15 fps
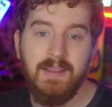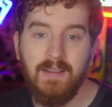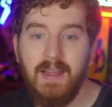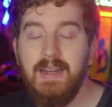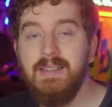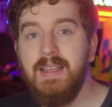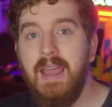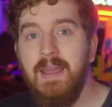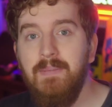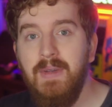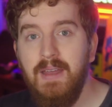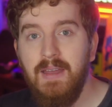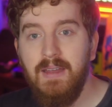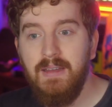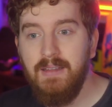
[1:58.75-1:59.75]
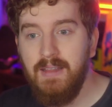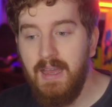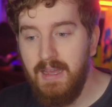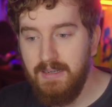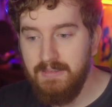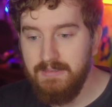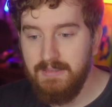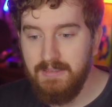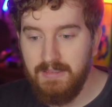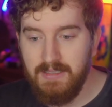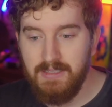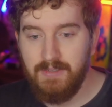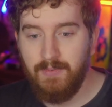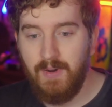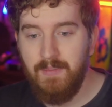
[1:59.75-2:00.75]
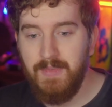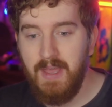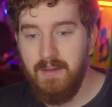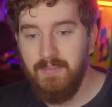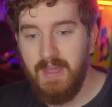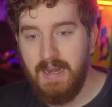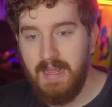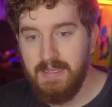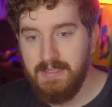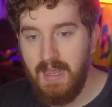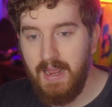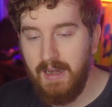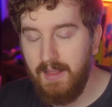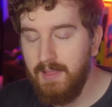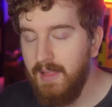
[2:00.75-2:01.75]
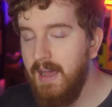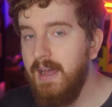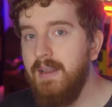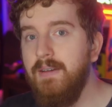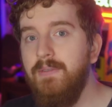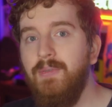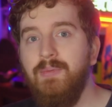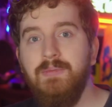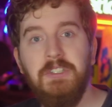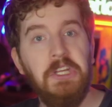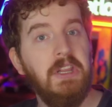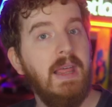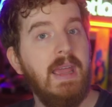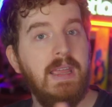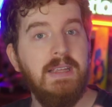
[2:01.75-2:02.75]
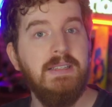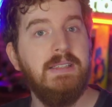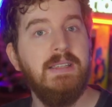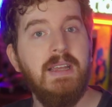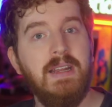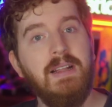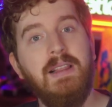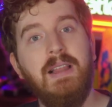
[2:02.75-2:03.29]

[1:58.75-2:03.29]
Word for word: the latest game that is from them that has had a lot of delays and a